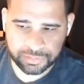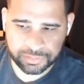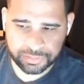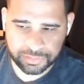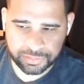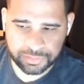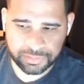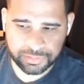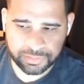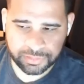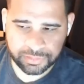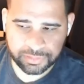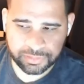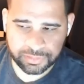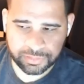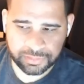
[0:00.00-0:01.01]

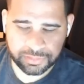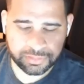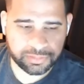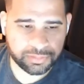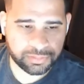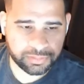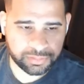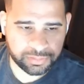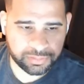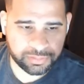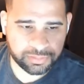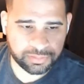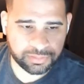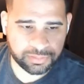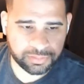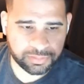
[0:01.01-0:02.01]

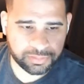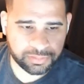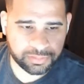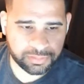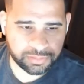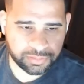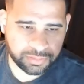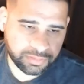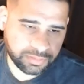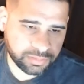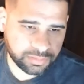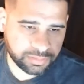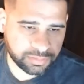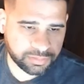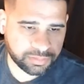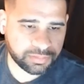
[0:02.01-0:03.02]

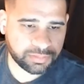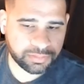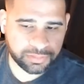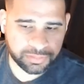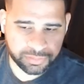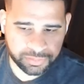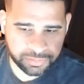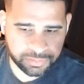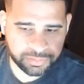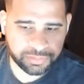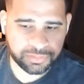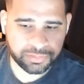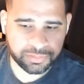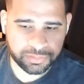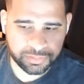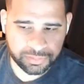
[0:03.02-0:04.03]

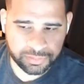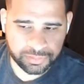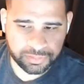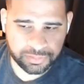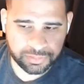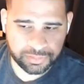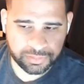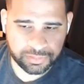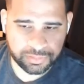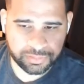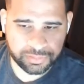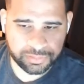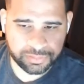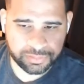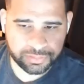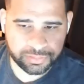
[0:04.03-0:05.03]

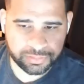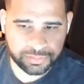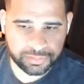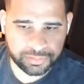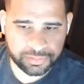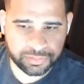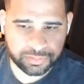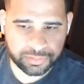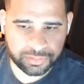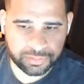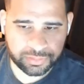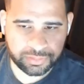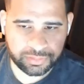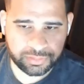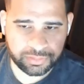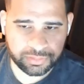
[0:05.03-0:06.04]

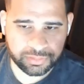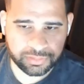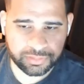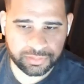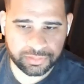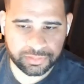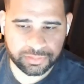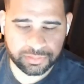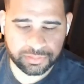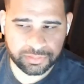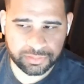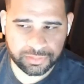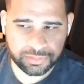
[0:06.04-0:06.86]
This person isn't speaking.